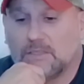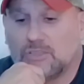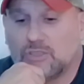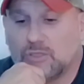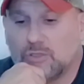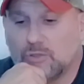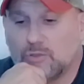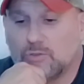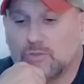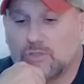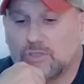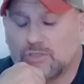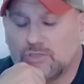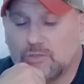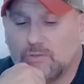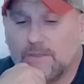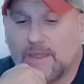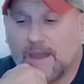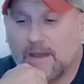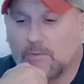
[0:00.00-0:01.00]
to
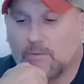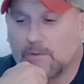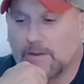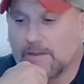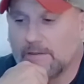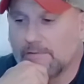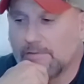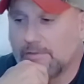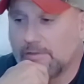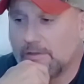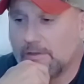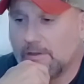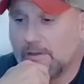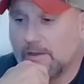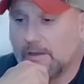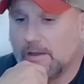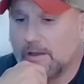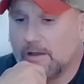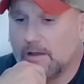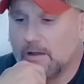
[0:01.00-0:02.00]
do that with.
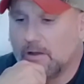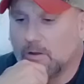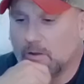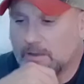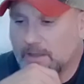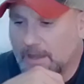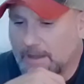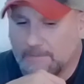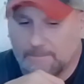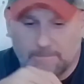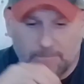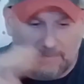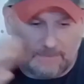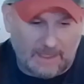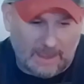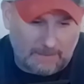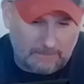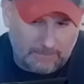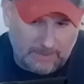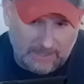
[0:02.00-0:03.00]
Okay,
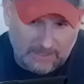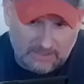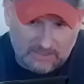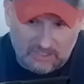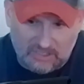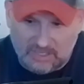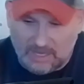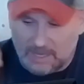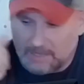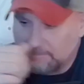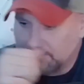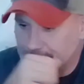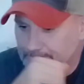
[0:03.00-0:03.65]
that being said,